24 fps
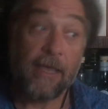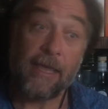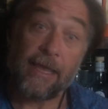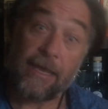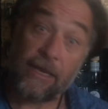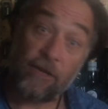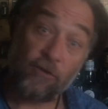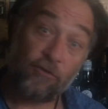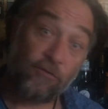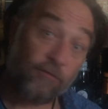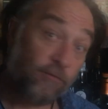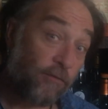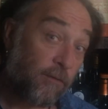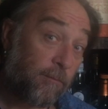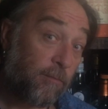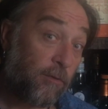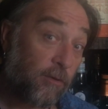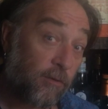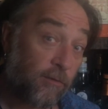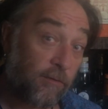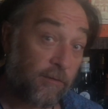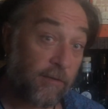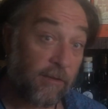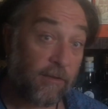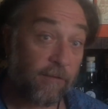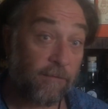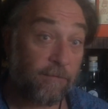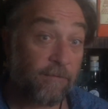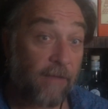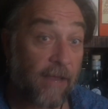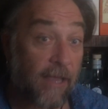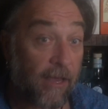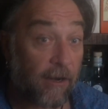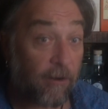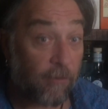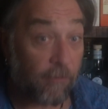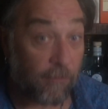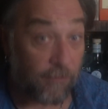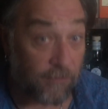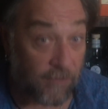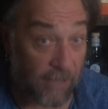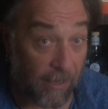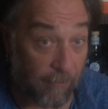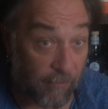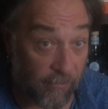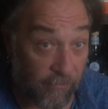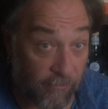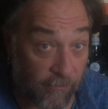in tribute to the founder of
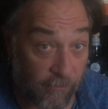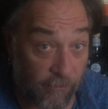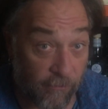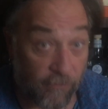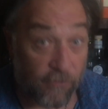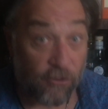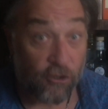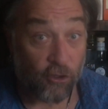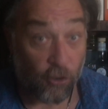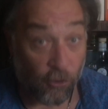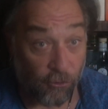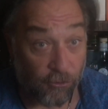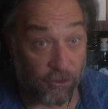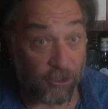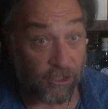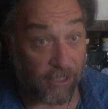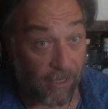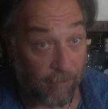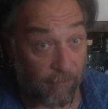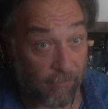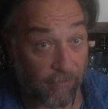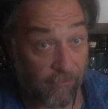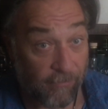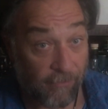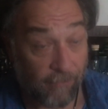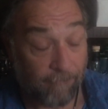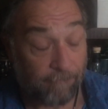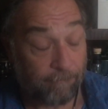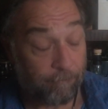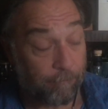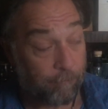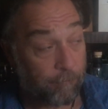Jameson's, John Jameson.